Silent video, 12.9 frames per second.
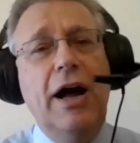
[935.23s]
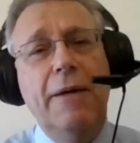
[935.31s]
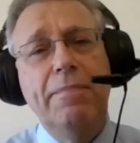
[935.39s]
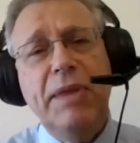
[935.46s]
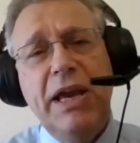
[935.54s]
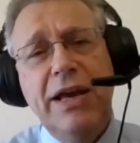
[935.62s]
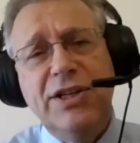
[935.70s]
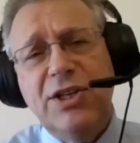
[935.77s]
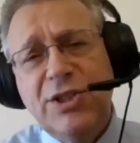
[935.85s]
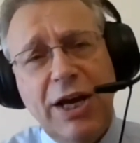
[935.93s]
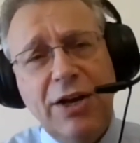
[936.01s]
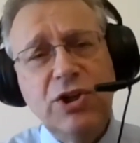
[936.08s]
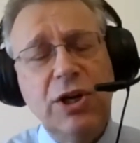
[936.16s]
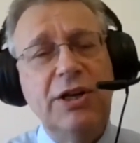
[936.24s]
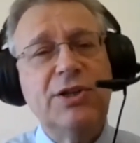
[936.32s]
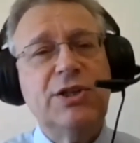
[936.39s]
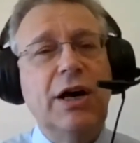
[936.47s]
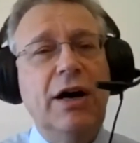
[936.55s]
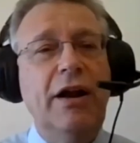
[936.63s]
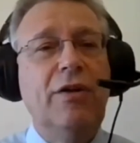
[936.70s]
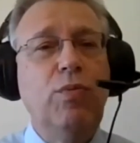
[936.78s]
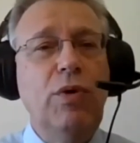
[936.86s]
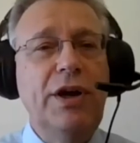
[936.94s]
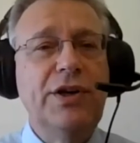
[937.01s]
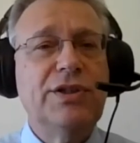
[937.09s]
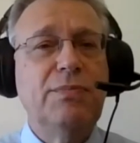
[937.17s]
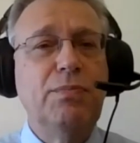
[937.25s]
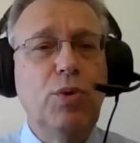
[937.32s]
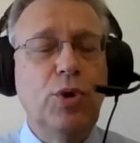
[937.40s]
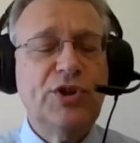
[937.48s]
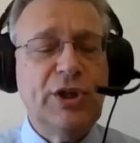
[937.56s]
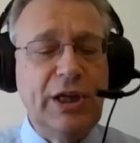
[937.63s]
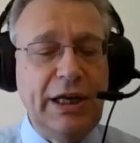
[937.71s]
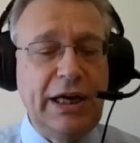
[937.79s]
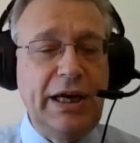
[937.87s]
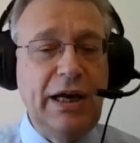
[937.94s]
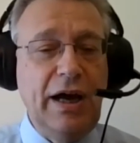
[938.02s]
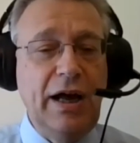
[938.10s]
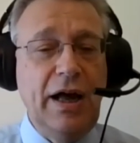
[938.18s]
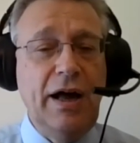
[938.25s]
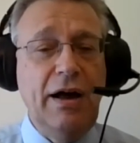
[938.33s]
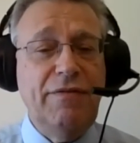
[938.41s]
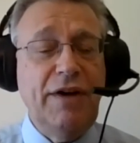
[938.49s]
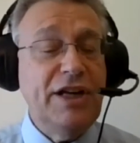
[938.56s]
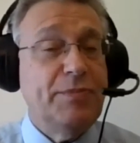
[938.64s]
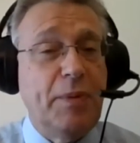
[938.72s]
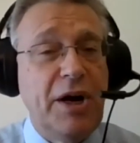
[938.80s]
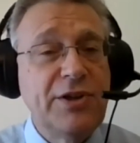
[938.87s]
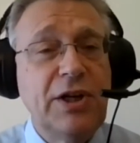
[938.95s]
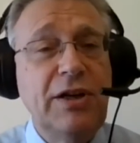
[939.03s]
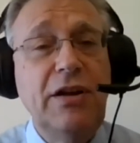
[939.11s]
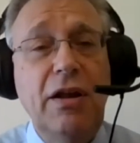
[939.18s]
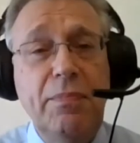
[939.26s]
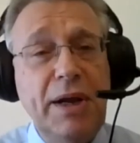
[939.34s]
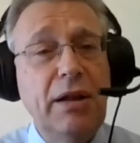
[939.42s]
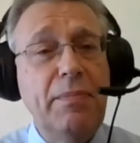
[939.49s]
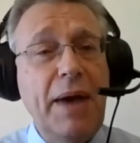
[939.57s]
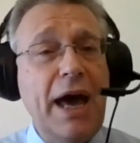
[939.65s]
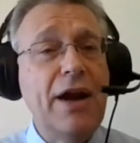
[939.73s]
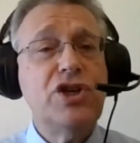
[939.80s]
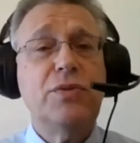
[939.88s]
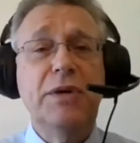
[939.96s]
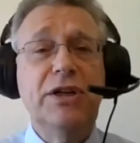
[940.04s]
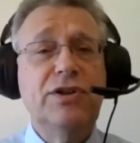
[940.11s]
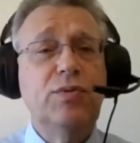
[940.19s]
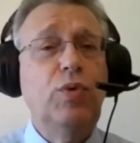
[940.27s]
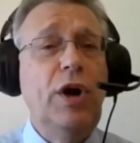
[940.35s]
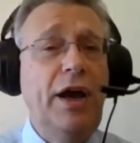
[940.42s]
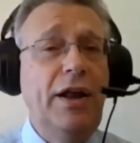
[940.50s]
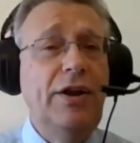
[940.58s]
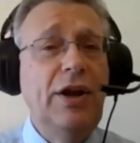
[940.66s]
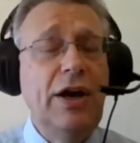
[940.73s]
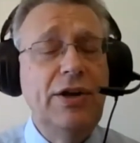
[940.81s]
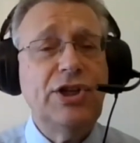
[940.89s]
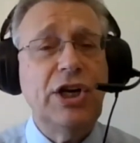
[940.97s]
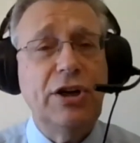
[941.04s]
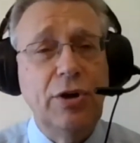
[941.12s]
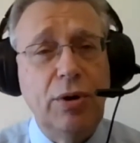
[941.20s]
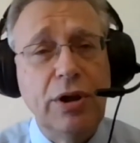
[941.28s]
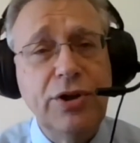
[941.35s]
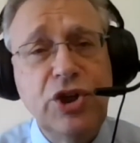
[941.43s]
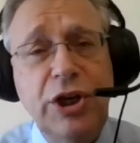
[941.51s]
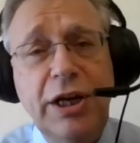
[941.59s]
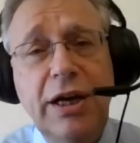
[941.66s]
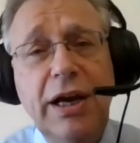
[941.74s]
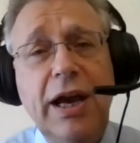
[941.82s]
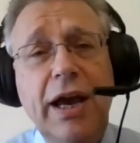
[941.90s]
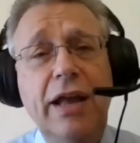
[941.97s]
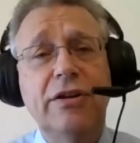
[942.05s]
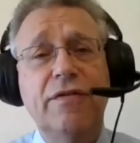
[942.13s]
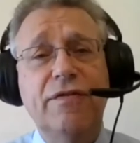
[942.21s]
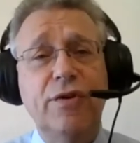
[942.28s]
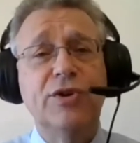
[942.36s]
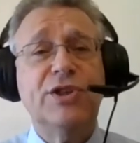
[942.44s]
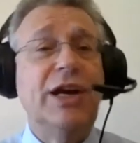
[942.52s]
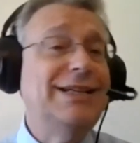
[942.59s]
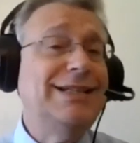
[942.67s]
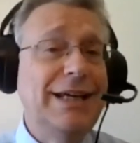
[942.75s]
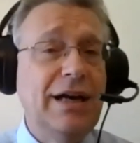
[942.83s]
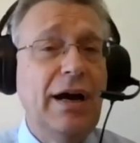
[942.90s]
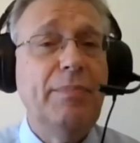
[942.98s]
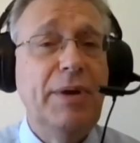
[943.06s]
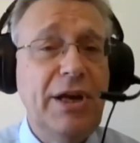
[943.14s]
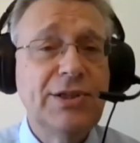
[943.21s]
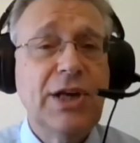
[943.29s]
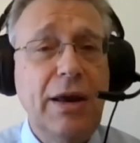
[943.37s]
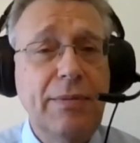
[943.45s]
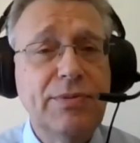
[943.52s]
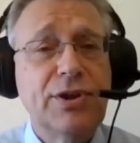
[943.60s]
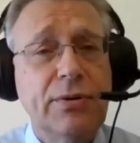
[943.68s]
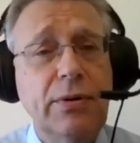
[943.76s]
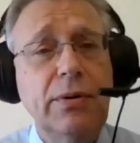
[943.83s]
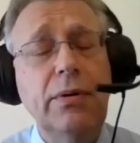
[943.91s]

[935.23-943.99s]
It essentially started with mostly vice president and middle management when technology and the first IT companies came through.